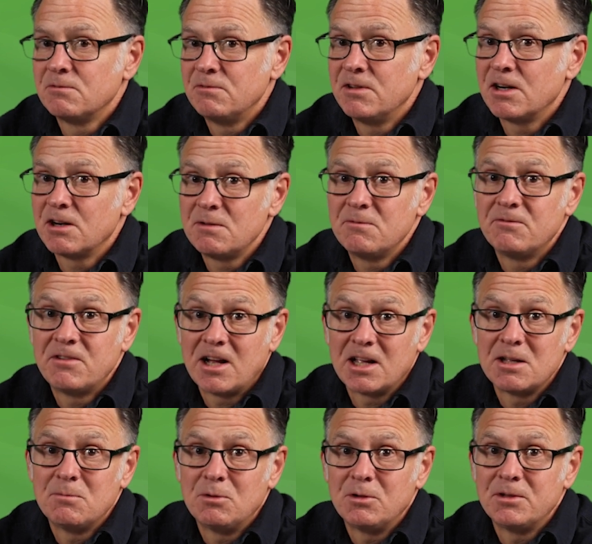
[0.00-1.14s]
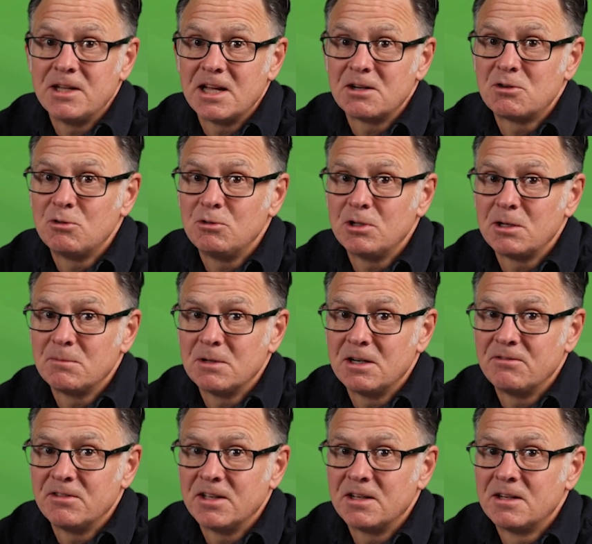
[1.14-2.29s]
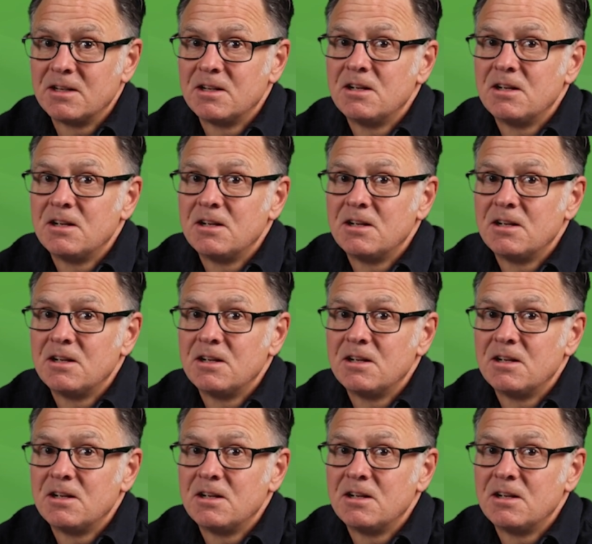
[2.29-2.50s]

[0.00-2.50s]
very valuable net cooling benefit.